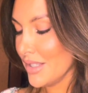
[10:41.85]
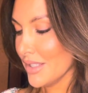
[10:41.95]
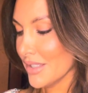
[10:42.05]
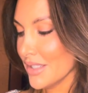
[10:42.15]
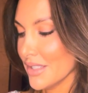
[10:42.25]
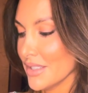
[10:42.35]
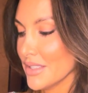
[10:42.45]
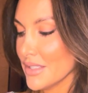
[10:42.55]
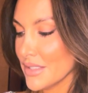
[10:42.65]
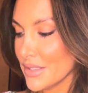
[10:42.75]
it
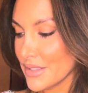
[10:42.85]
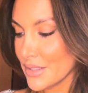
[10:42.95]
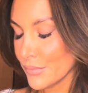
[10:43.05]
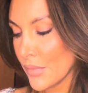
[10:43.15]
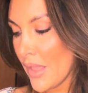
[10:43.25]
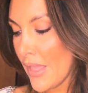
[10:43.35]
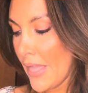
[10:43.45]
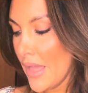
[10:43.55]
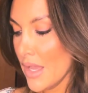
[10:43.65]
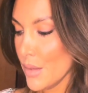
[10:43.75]
is
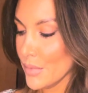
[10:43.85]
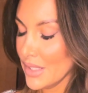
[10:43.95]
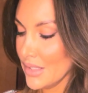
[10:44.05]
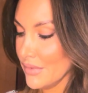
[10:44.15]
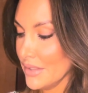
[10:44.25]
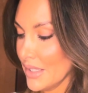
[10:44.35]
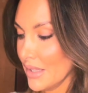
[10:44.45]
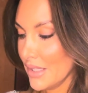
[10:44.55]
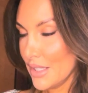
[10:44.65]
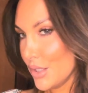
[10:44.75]
evenly
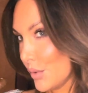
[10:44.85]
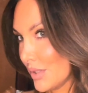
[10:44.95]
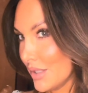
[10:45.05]
lit.